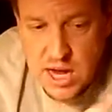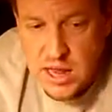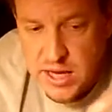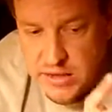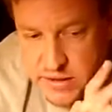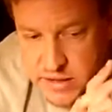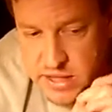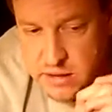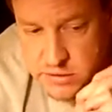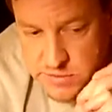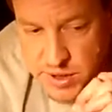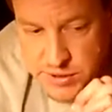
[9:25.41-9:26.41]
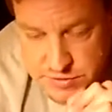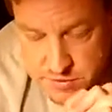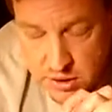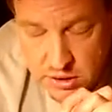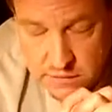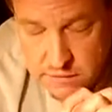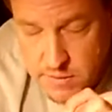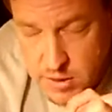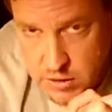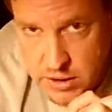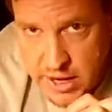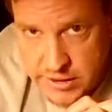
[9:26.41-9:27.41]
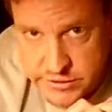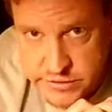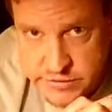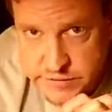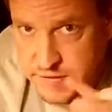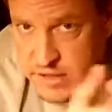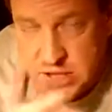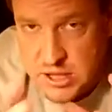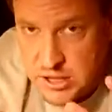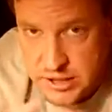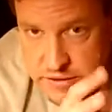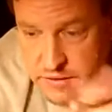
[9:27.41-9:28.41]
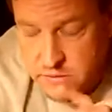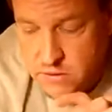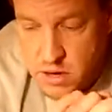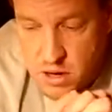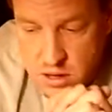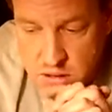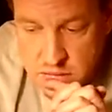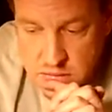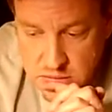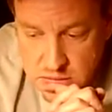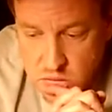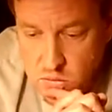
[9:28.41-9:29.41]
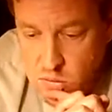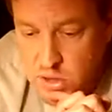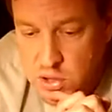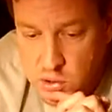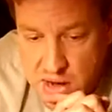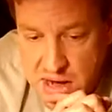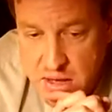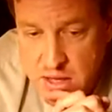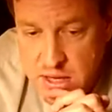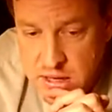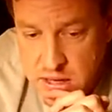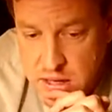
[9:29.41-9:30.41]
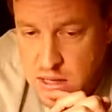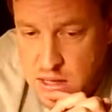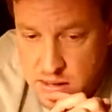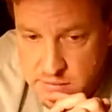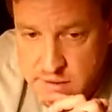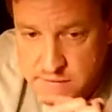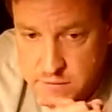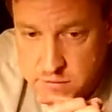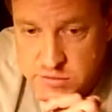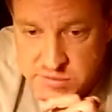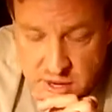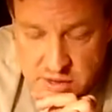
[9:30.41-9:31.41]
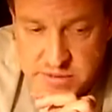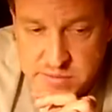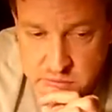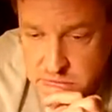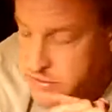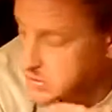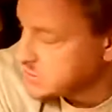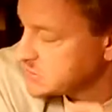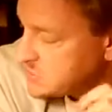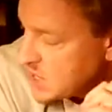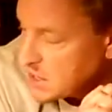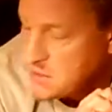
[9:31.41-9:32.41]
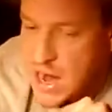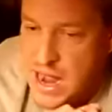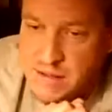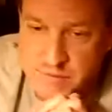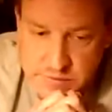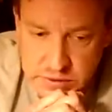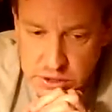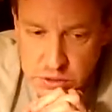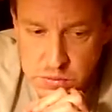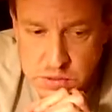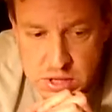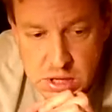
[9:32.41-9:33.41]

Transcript: I like to take responsibility for my own actions. If I did anything wrong or incorrectly, I feel responsible. This is my craft, you know.